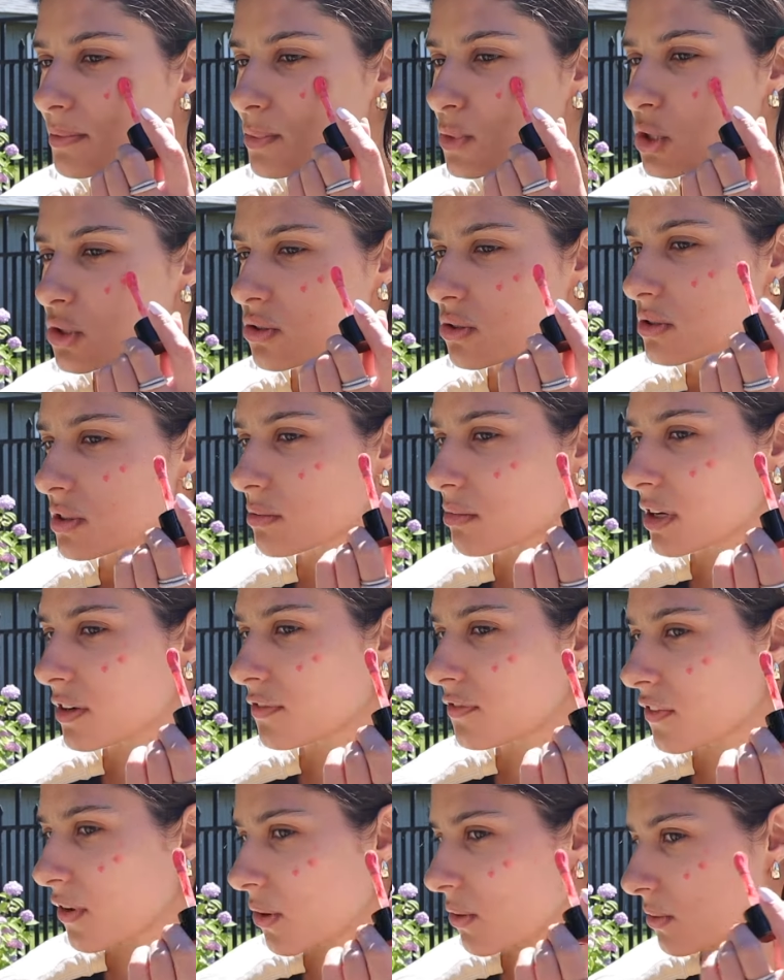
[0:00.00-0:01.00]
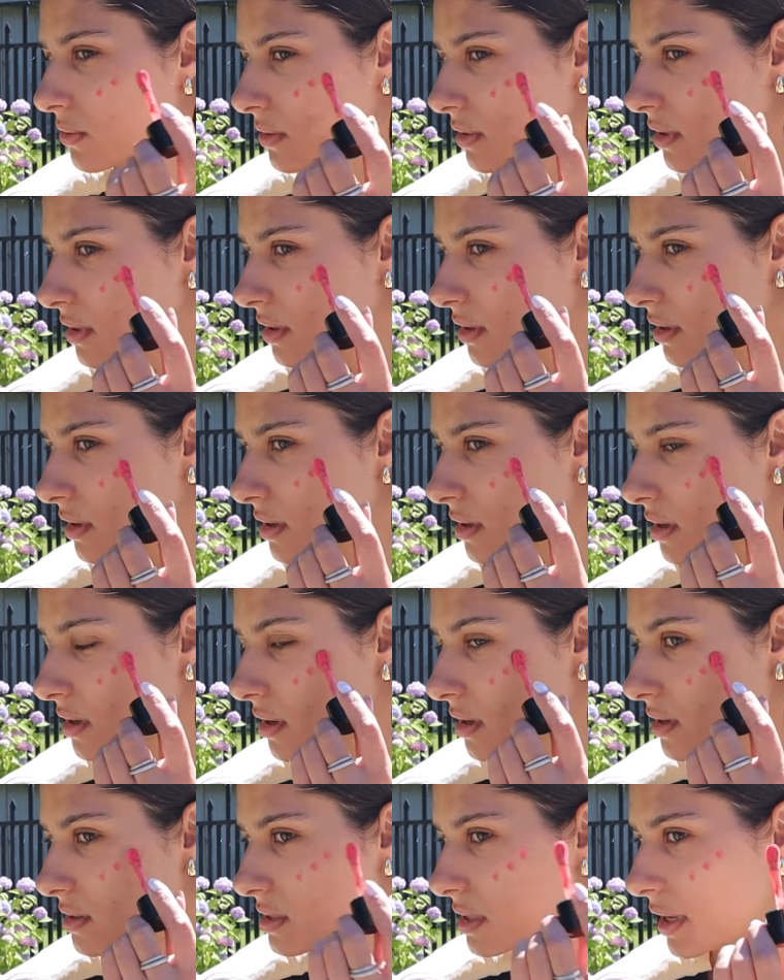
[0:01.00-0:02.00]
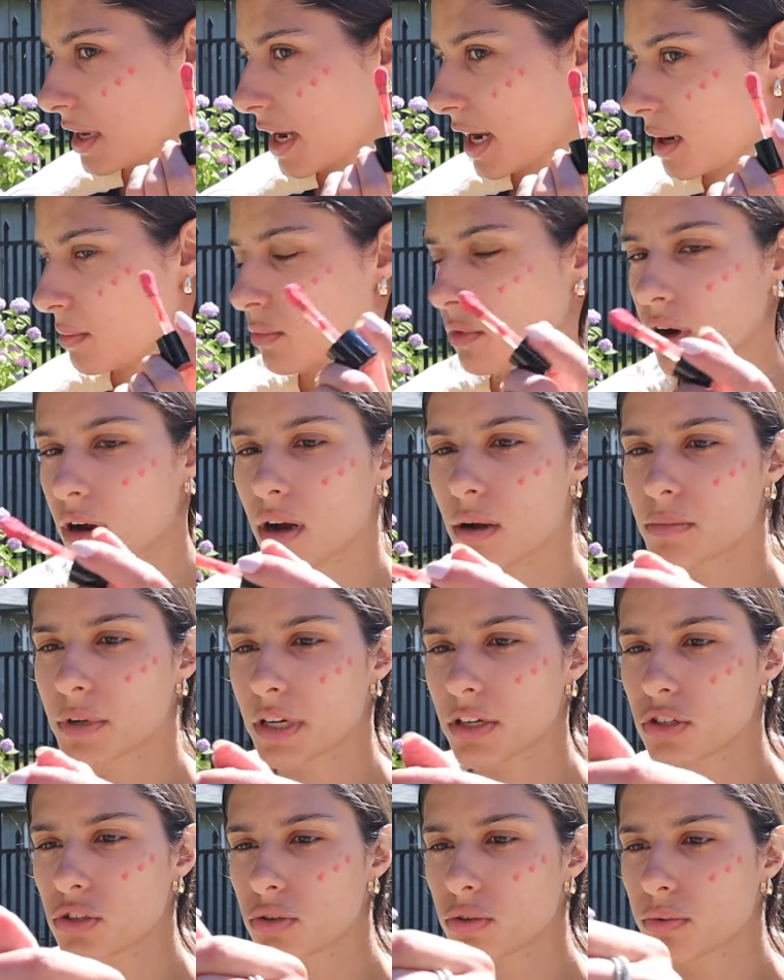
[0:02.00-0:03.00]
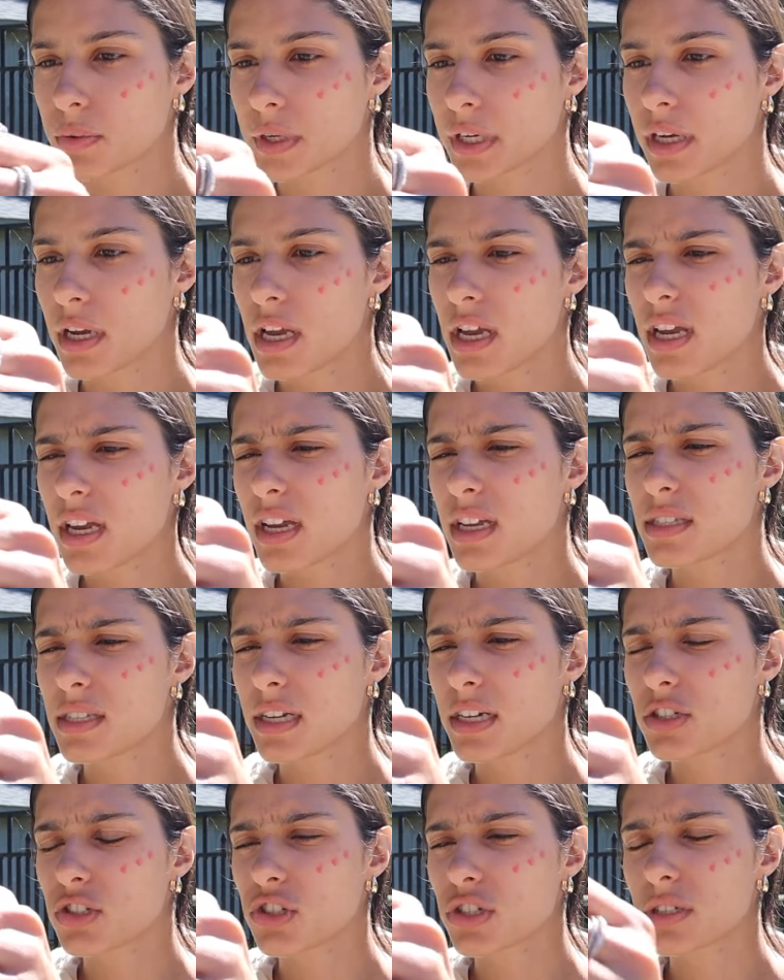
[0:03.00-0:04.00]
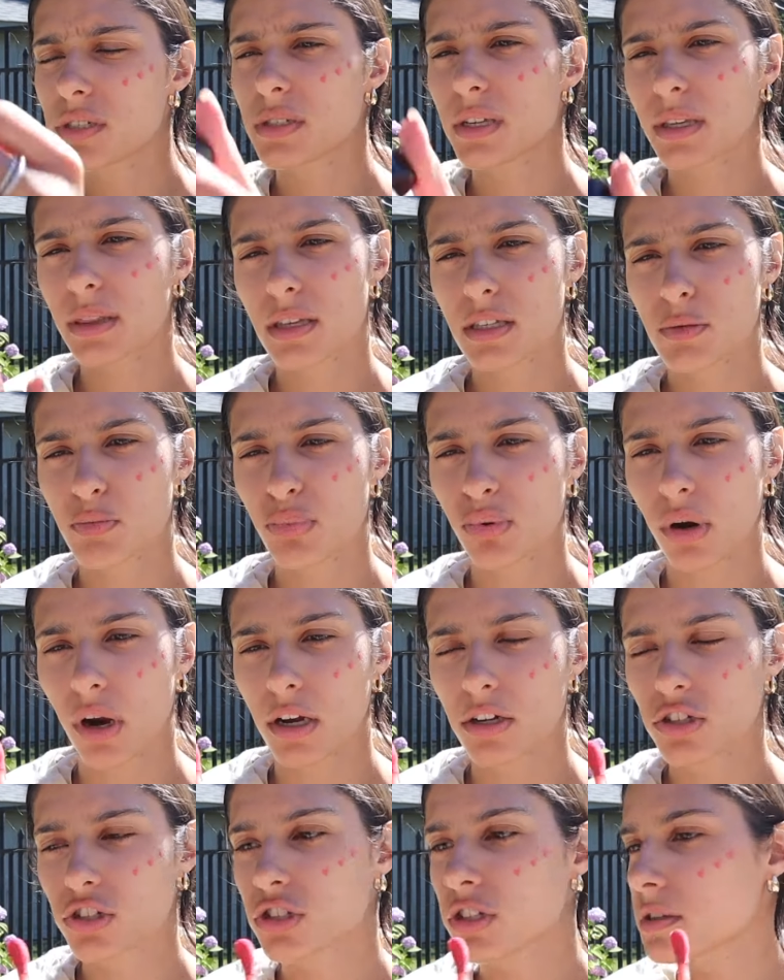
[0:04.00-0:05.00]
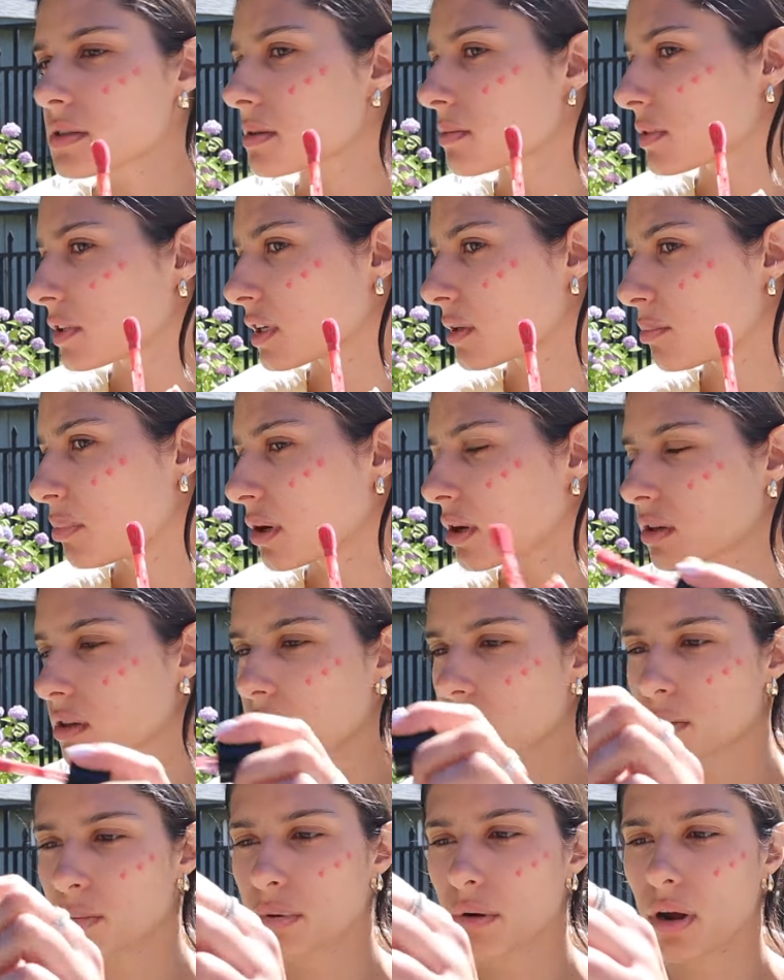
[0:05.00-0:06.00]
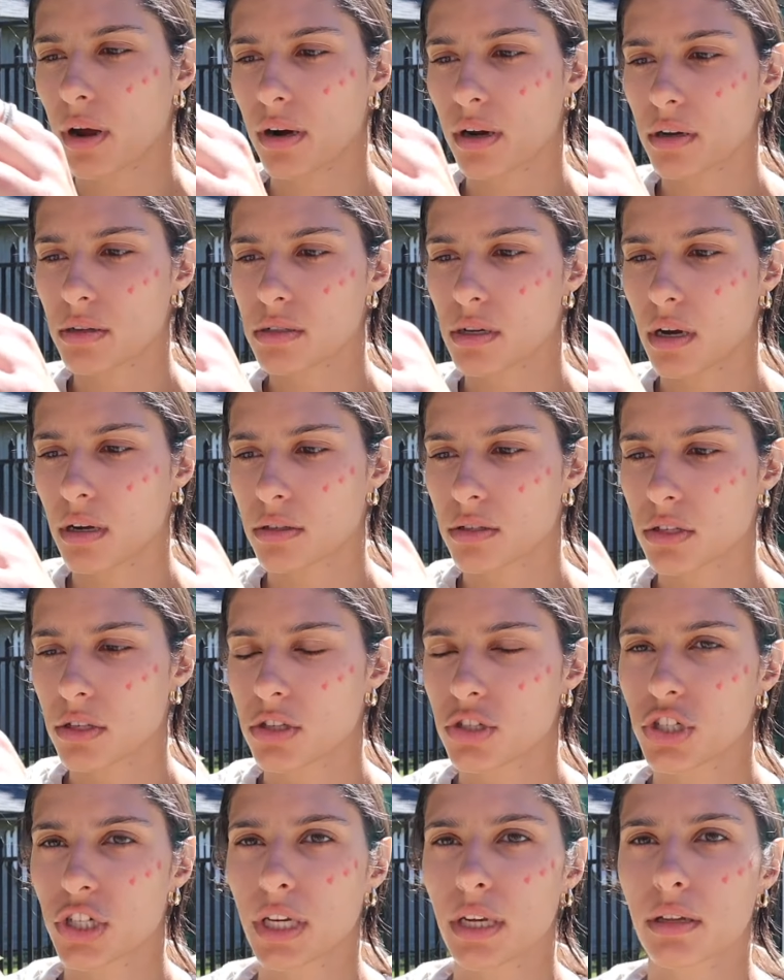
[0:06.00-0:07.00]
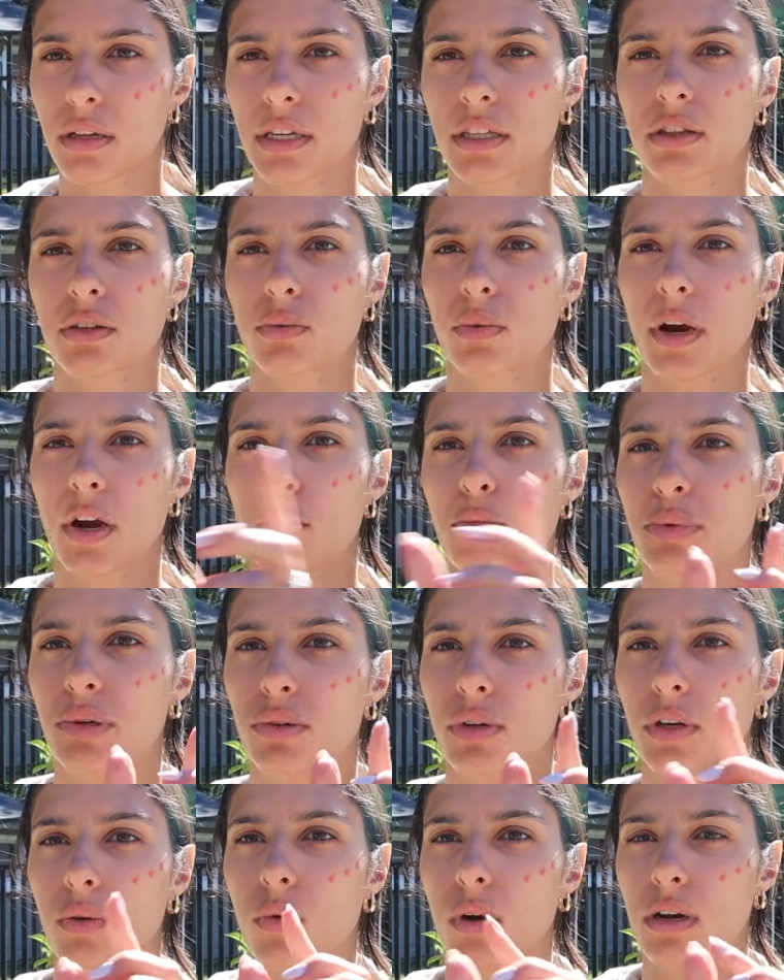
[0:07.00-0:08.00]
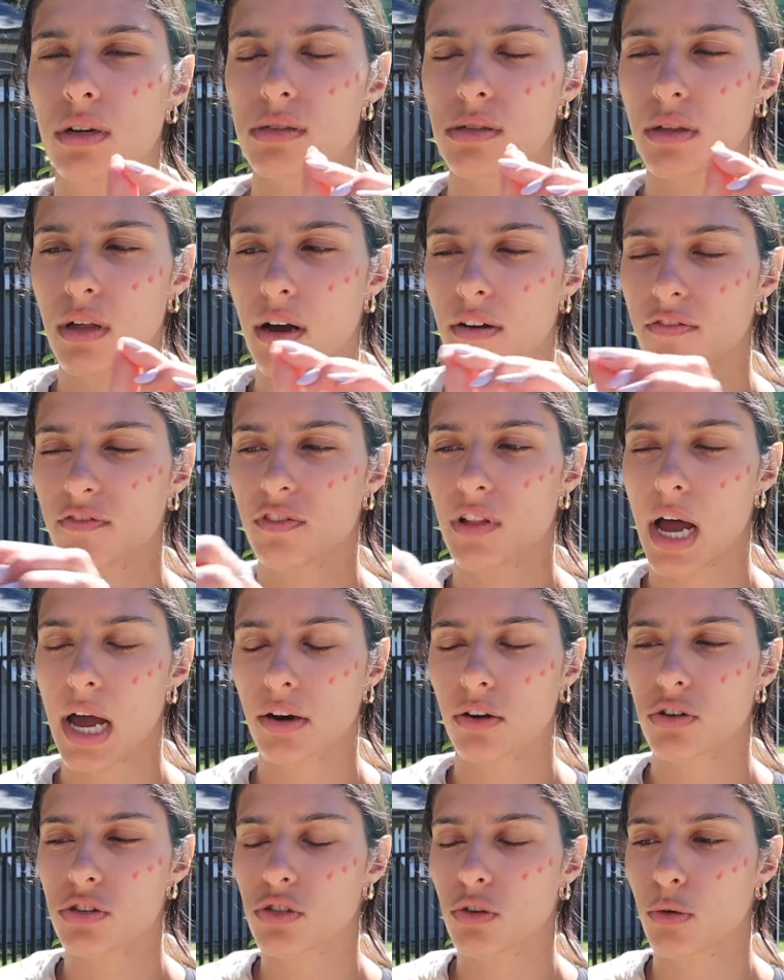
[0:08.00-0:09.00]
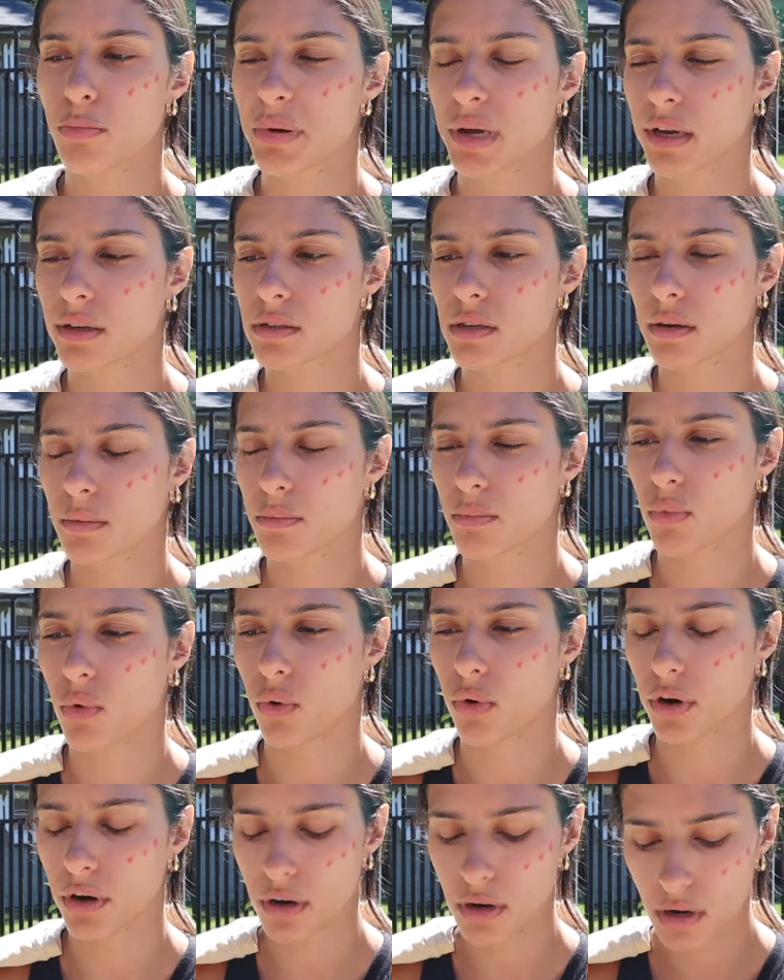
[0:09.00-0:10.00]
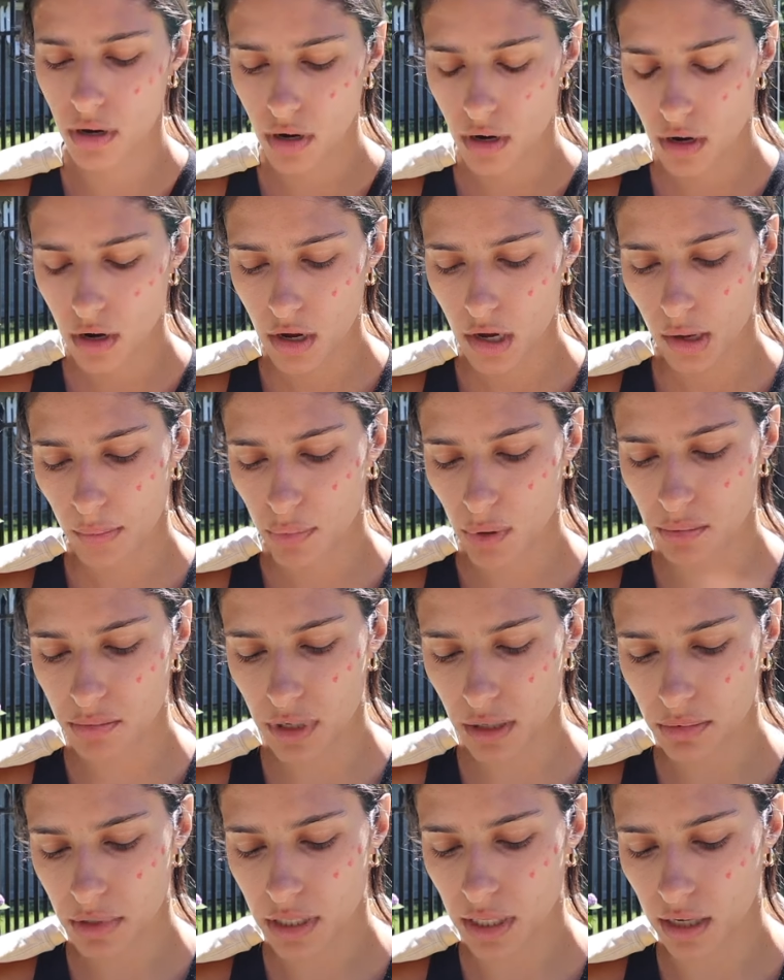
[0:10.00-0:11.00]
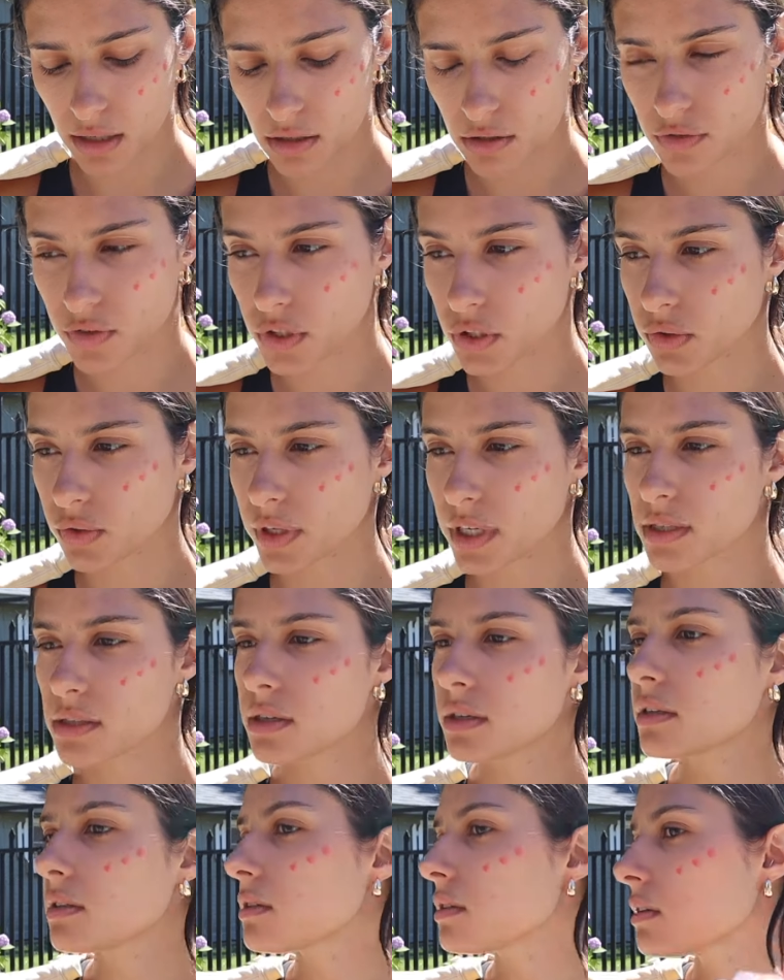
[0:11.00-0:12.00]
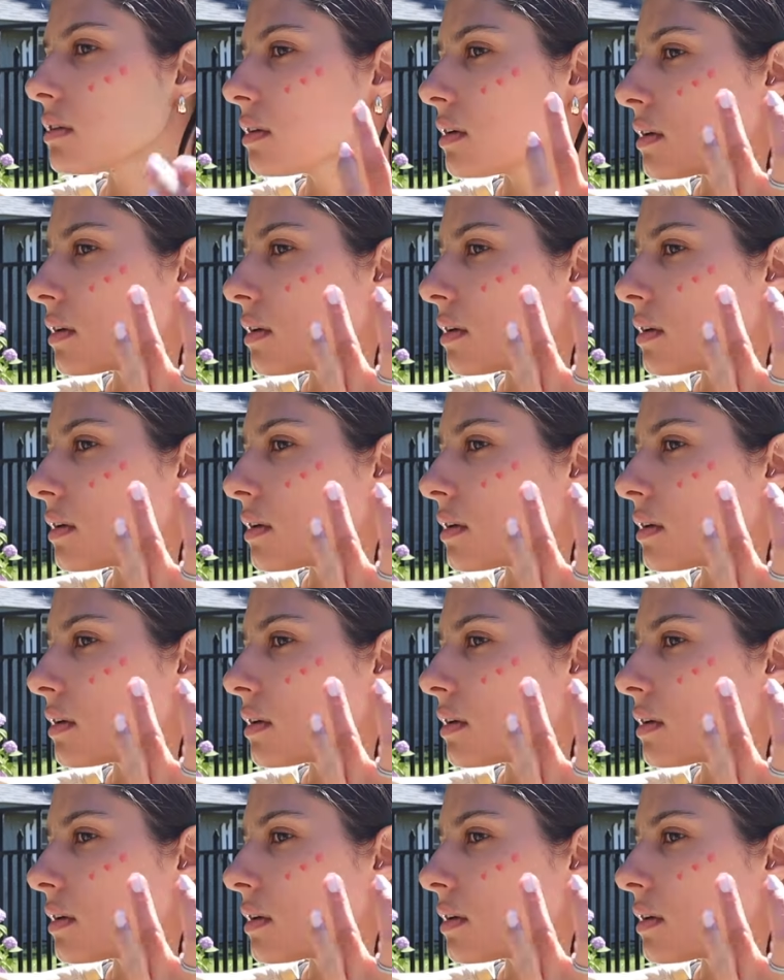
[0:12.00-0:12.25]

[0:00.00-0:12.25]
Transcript: I'm just using my phone as a camera. I'm gonna do three. It's interesting, this brush doesn't really put a lot of product onto the cheek. Like the Rare Beauty one is a lot flatter, so it picks up more, but maybe that's for a reason.